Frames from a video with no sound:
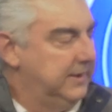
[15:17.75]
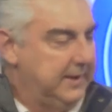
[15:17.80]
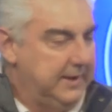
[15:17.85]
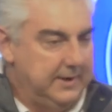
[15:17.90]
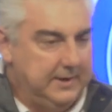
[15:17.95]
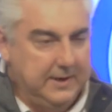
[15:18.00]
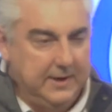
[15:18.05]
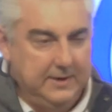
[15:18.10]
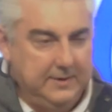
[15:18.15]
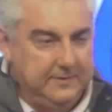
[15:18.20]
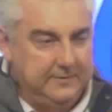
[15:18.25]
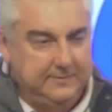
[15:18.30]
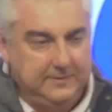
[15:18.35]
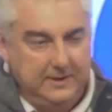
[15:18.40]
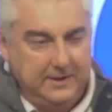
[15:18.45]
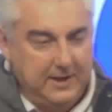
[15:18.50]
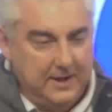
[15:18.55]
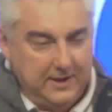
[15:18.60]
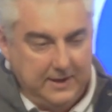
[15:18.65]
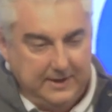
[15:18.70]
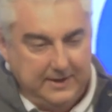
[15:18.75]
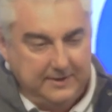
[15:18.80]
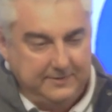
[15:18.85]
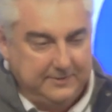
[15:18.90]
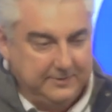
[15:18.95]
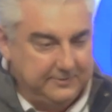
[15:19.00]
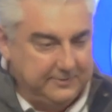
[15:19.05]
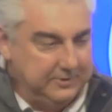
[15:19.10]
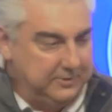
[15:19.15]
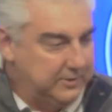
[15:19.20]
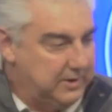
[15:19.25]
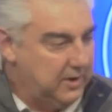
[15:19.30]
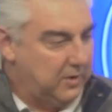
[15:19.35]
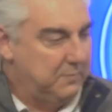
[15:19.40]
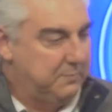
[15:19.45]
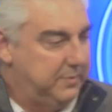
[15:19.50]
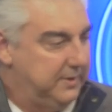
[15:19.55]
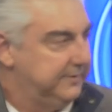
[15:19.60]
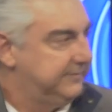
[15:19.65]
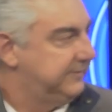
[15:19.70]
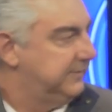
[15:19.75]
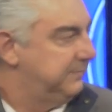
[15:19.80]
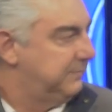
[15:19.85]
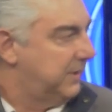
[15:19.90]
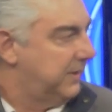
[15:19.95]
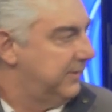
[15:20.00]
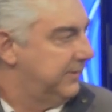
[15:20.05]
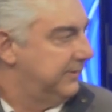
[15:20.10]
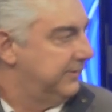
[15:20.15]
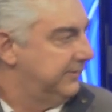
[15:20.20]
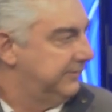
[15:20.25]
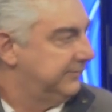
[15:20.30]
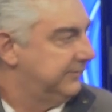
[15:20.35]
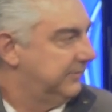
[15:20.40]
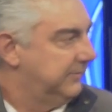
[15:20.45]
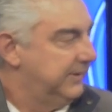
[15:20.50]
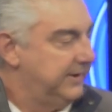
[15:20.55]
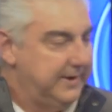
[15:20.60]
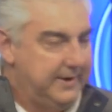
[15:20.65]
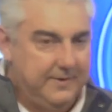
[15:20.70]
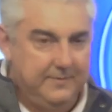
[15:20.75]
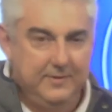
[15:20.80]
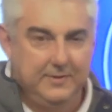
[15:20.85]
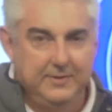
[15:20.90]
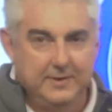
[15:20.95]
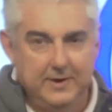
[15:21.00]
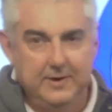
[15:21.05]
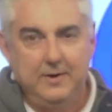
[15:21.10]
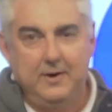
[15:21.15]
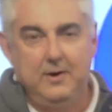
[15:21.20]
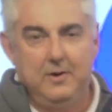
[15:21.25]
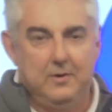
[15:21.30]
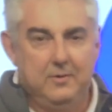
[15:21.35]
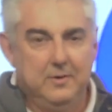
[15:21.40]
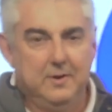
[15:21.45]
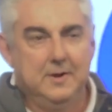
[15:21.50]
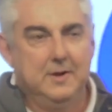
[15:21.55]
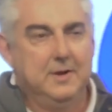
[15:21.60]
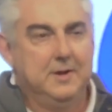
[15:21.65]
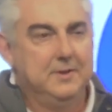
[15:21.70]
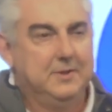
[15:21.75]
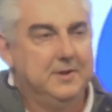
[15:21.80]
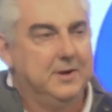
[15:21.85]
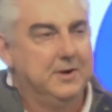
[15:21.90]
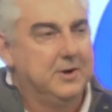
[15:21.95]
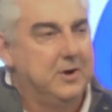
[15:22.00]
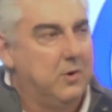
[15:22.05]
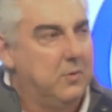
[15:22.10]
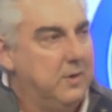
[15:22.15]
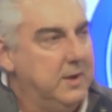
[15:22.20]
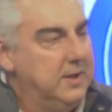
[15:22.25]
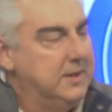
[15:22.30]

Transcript: and, and you see, I guess they're still called Bunsen burners or whatever, and they're all they're going.